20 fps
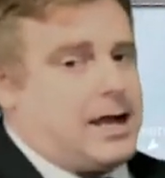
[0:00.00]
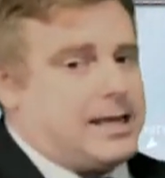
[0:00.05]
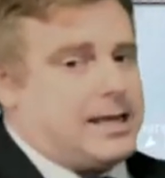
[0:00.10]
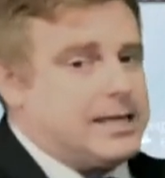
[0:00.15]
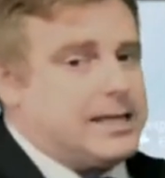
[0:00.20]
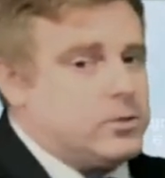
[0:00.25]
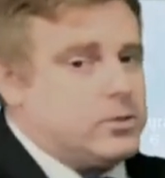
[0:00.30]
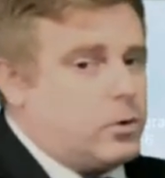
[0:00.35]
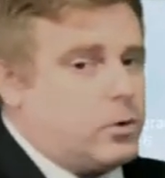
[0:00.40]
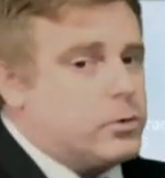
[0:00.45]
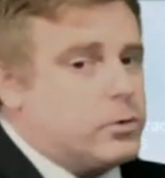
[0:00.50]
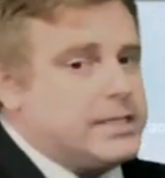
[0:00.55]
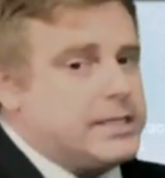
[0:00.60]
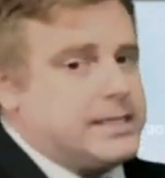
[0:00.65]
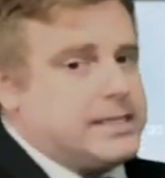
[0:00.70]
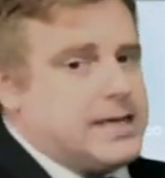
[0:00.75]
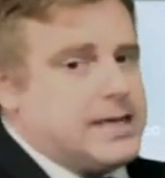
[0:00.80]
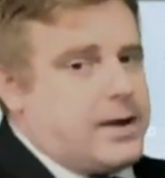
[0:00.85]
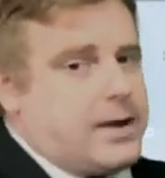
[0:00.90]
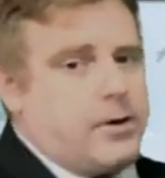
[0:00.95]
In
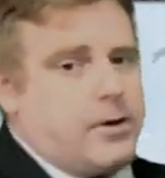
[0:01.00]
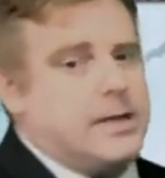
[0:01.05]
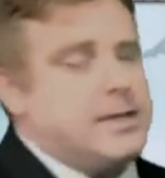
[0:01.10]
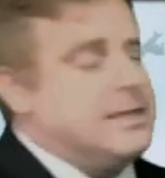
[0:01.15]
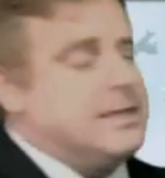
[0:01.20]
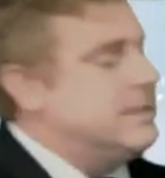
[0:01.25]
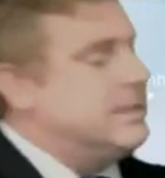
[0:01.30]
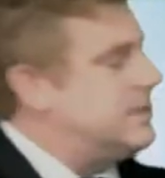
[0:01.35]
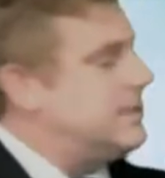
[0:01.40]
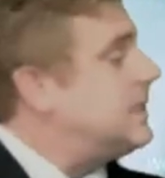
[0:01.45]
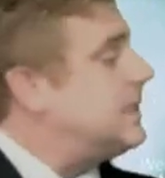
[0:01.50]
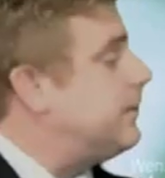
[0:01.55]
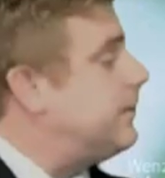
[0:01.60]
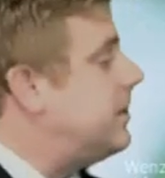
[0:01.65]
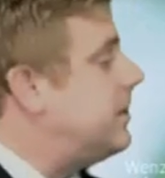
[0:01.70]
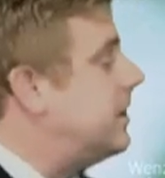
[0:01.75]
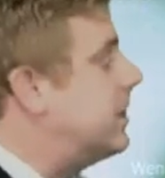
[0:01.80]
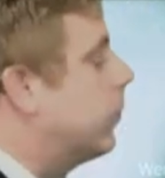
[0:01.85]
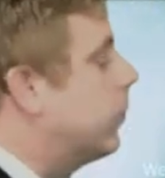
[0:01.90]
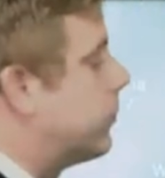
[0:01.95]
Okinawa, same
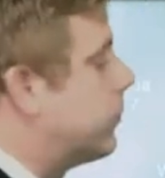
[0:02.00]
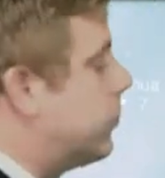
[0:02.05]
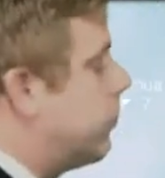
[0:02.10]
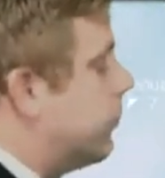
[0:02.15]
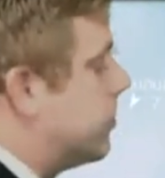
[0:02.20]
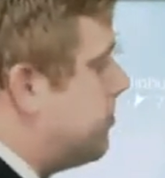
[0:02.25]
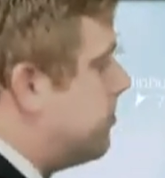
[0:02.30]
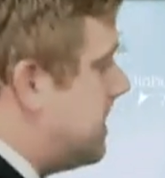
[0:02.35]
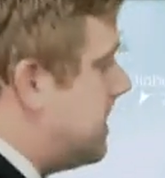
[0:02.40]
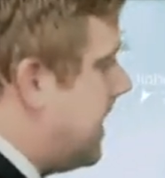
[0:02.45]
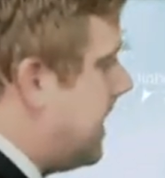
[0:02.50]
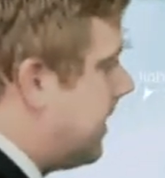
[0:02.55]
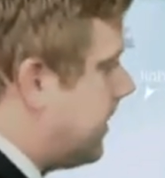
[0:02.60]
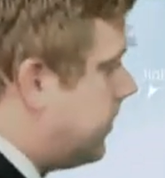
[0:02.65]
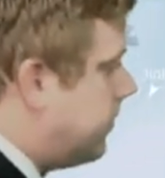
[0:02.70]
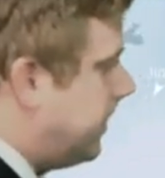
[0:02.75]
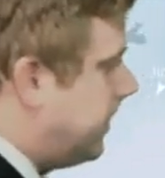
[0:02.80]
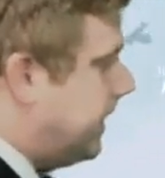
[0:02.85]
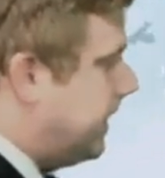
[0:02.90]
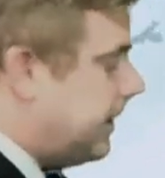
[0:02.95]
thing over towards
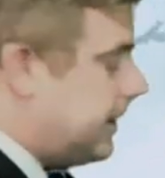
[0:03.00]
Miyako and